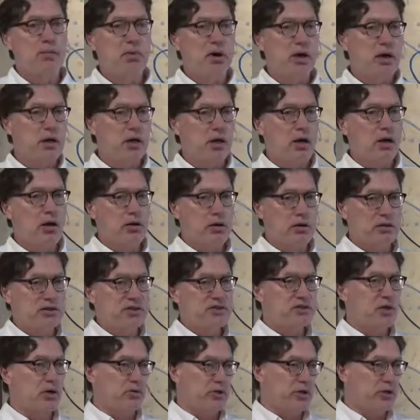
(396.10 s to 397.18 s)
about at
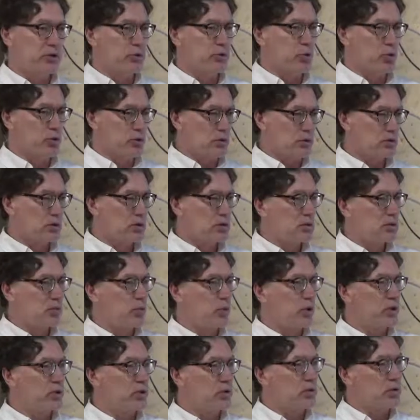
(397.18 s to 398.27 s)
least our inner world,
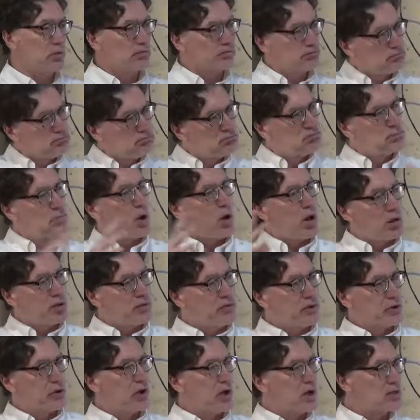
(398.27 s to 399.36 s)
whether all
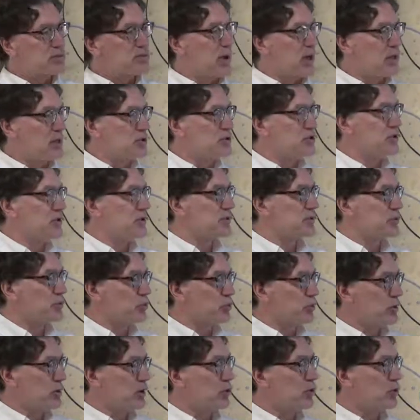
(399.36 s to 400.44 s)
of their cosmologies
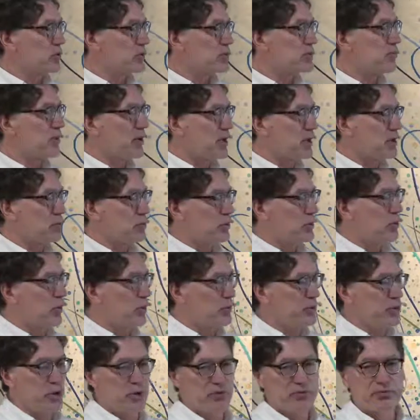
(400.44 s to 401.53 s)
really correspond with
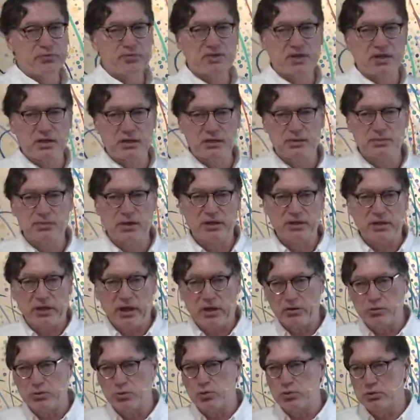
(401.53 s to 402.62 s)
what we know from science about the
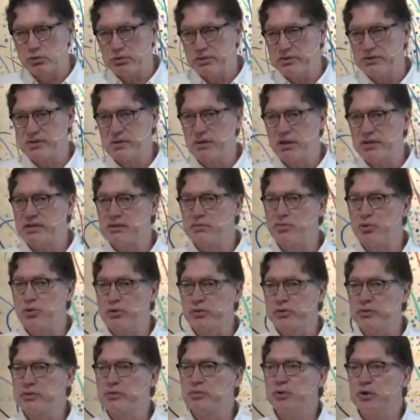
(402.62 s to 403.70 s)
outer world is less
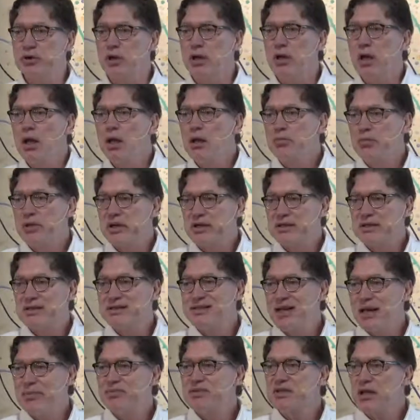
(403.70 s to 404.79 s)
important to me. But as a
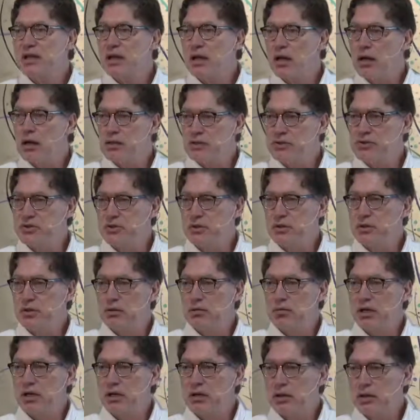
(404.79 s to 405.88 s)
depth psychology,
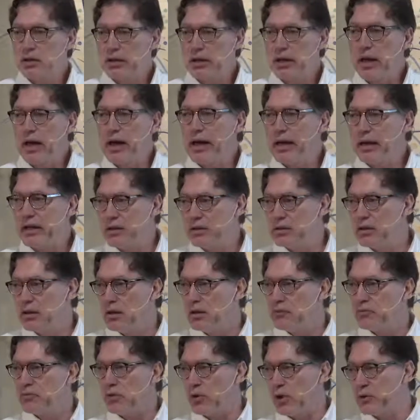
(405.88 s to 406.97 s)
about a guide
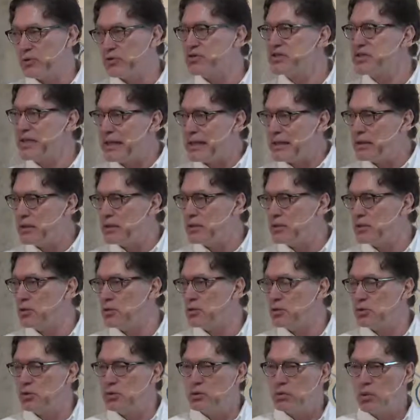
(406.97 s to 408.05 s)
for understanding
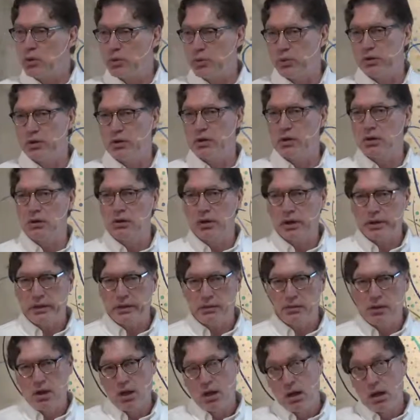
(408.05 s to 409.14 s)
who and what we are
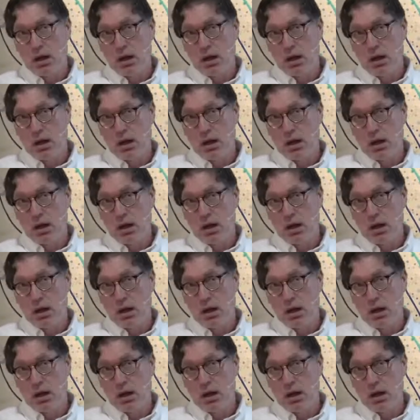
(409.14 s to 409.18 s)
and